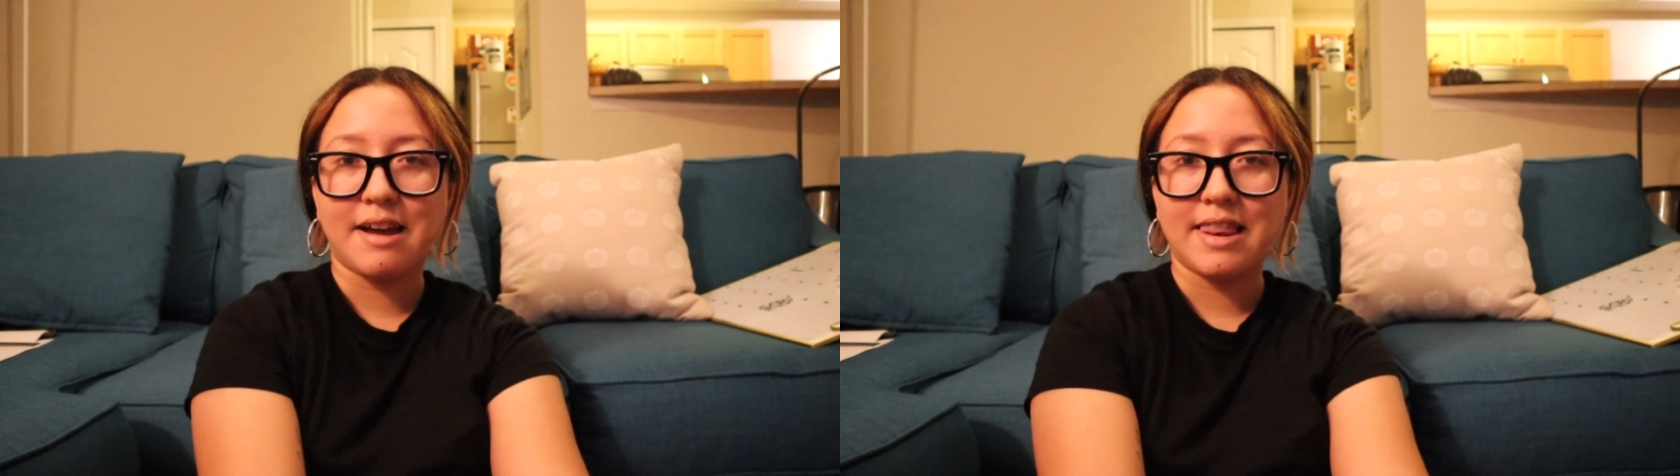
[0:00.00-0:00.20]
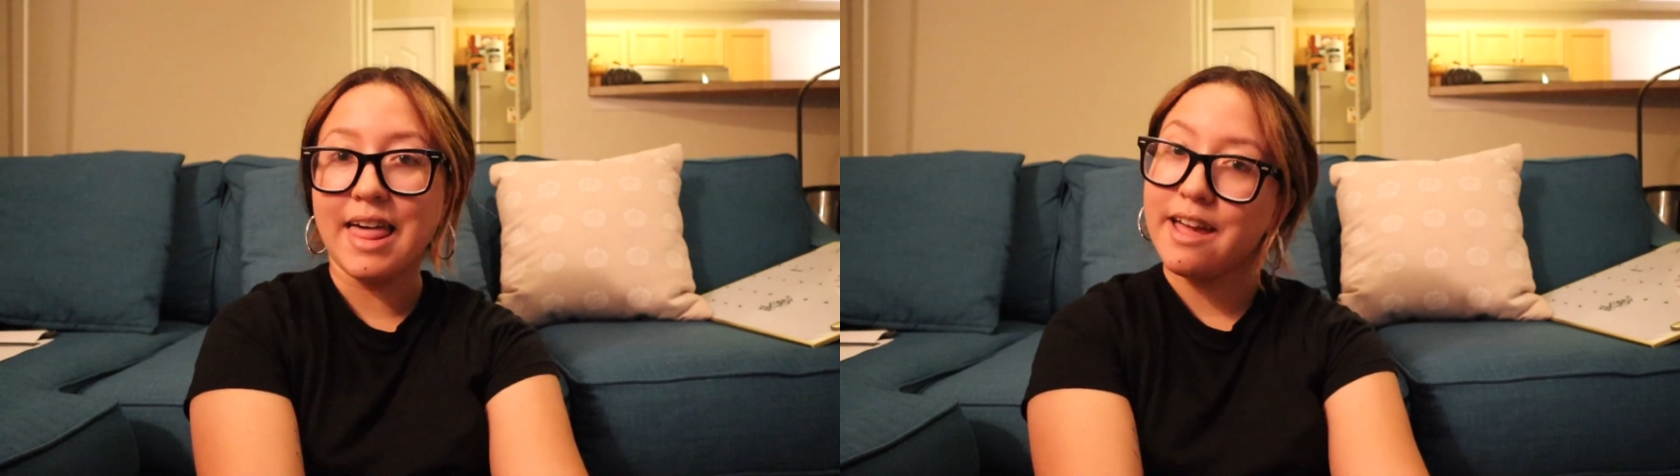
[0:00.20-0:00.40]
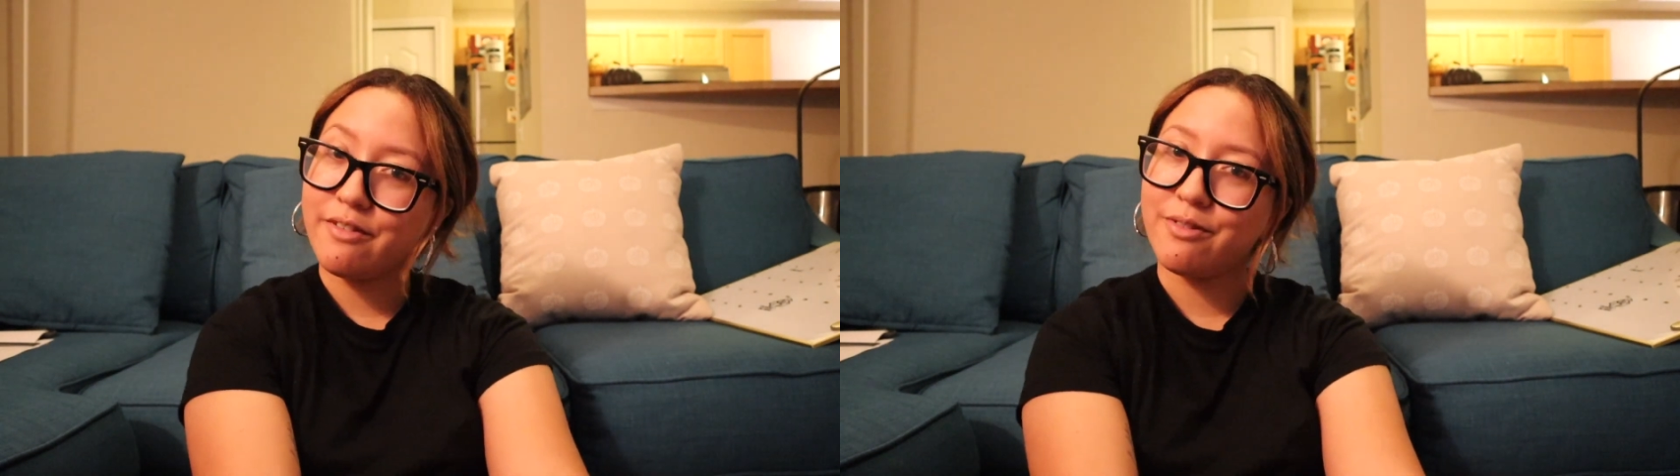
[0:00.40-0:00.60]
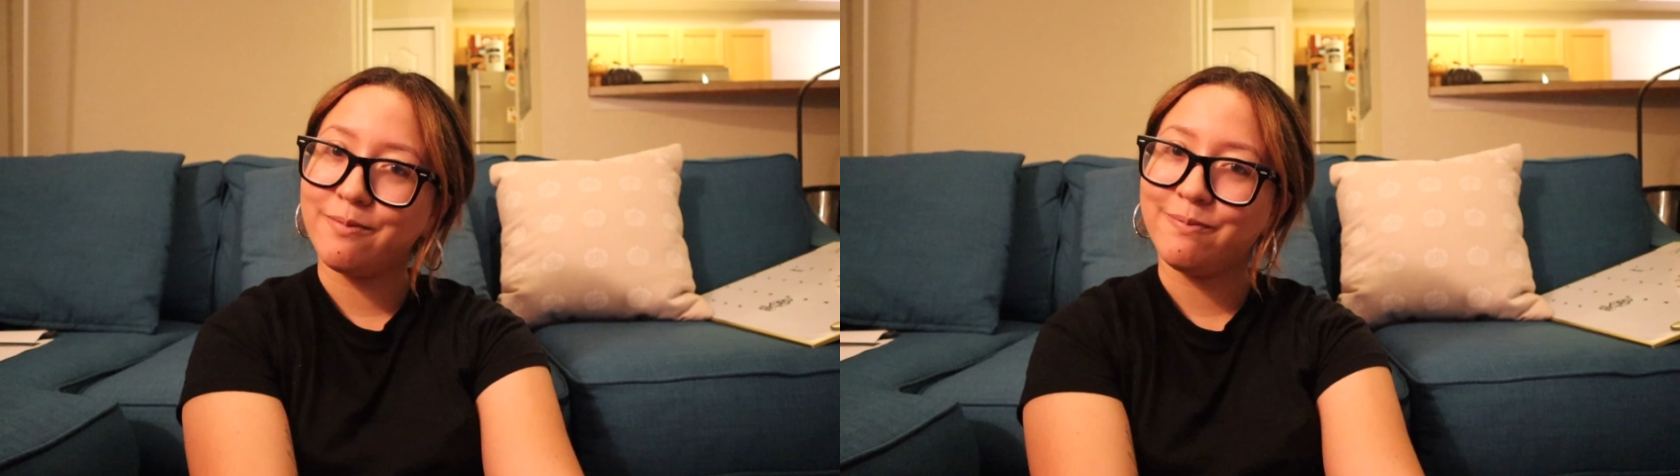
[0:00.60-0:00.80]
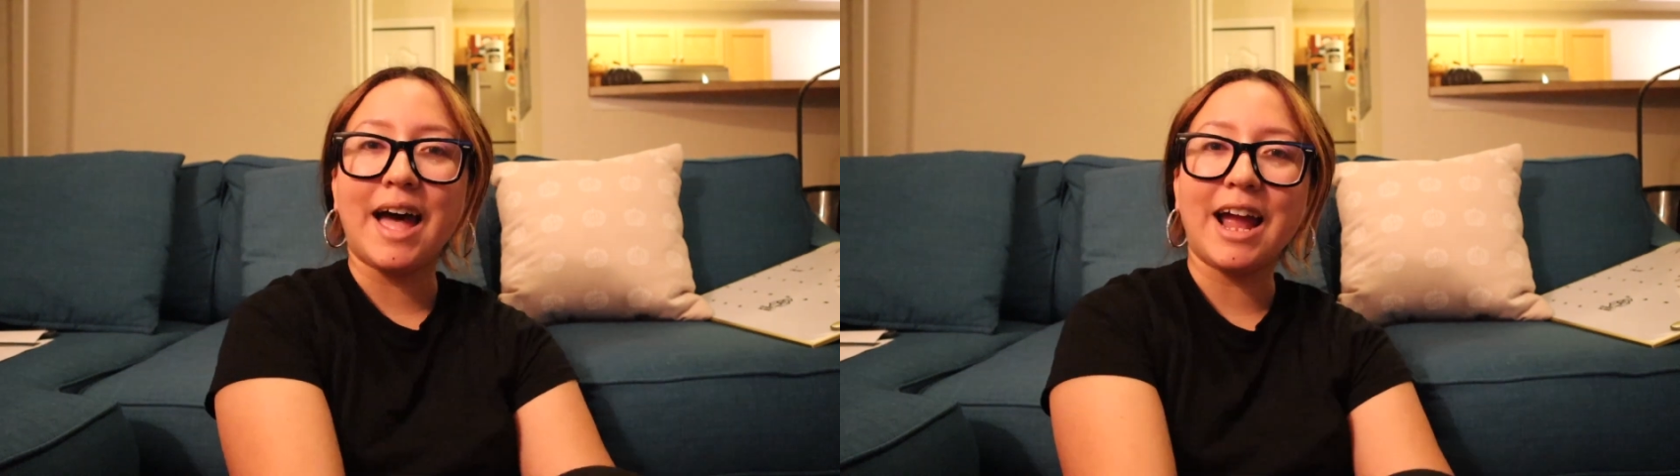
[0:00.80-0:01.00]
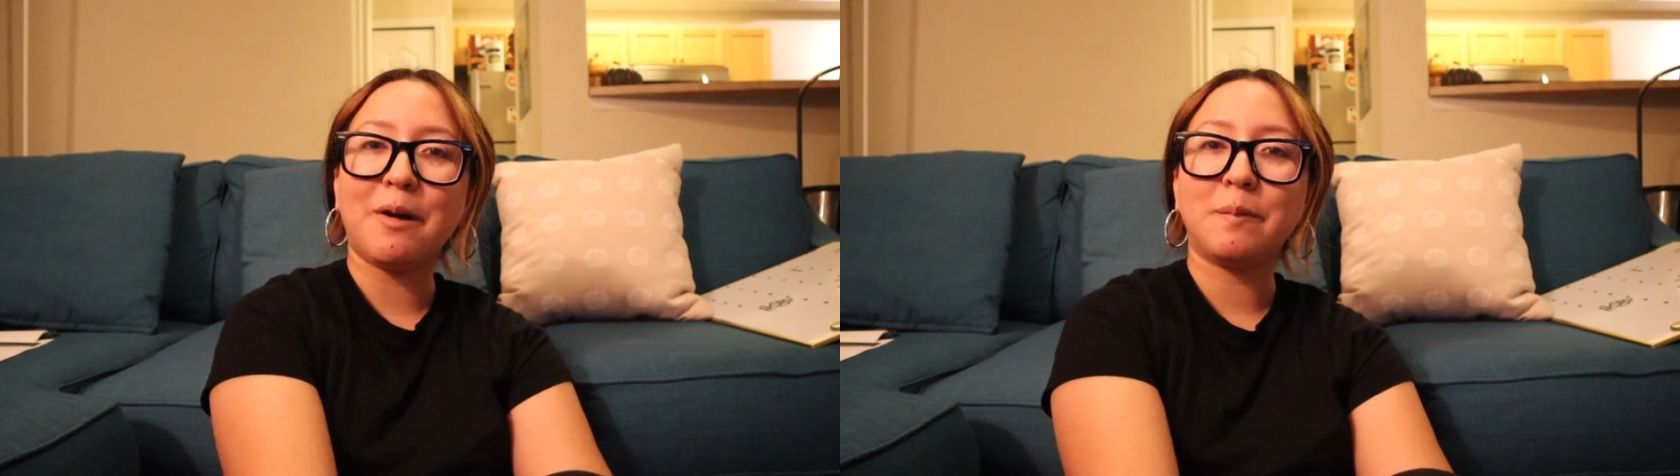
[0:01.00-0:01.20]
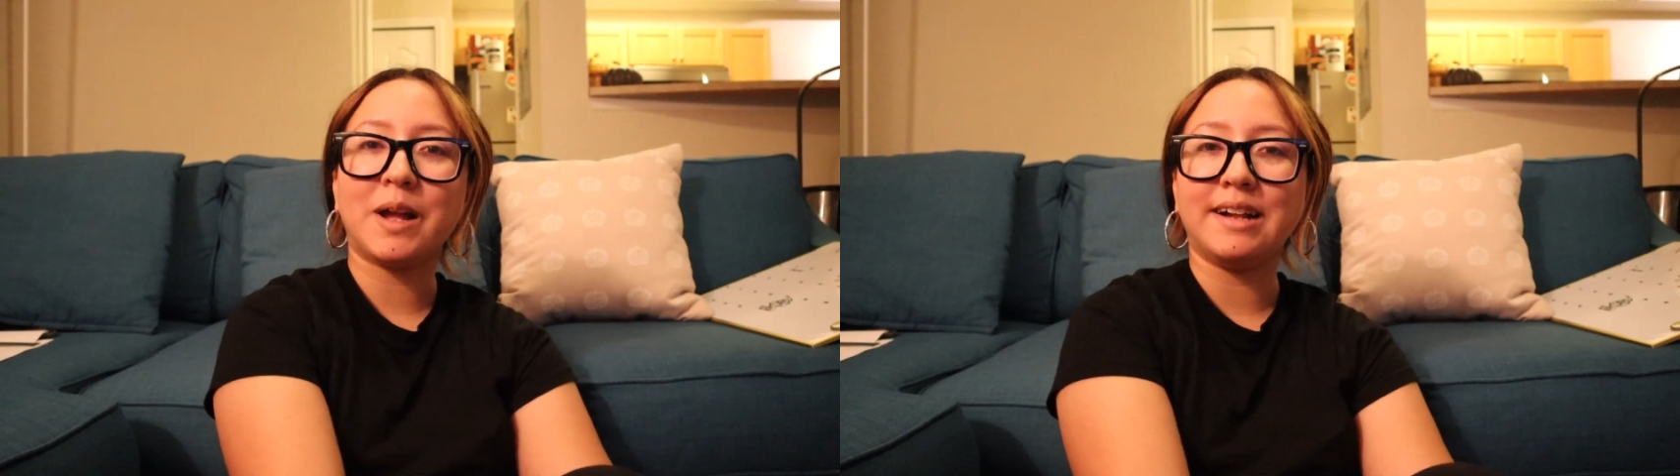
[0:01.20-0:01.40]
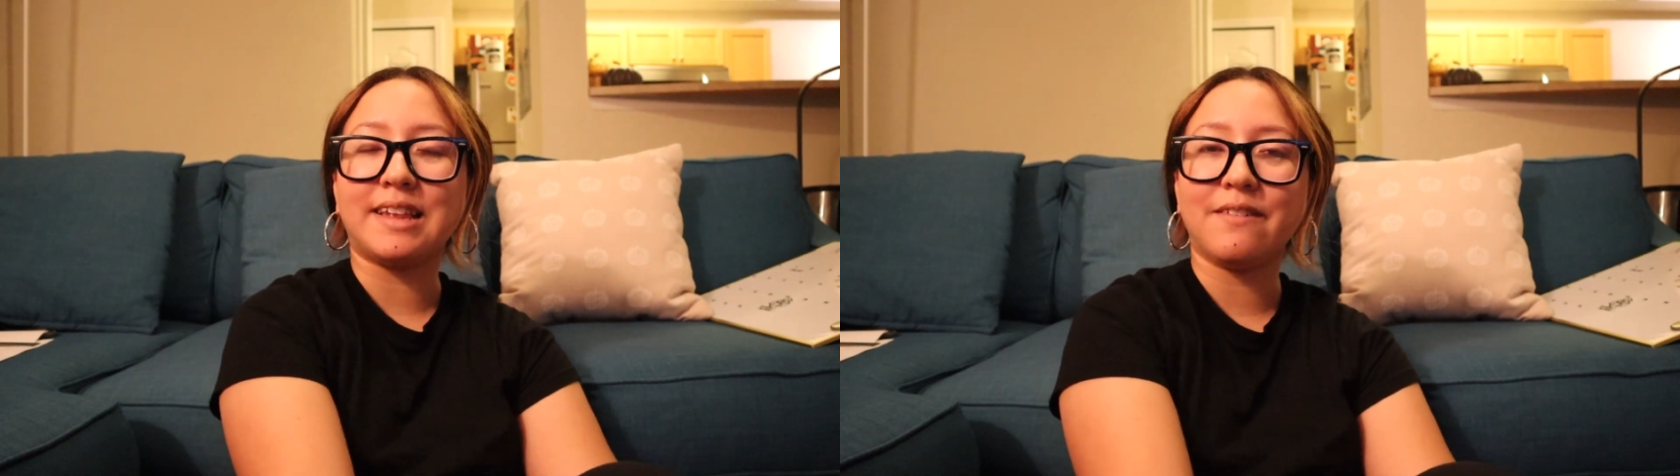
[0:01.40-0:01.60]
life. I hope you guys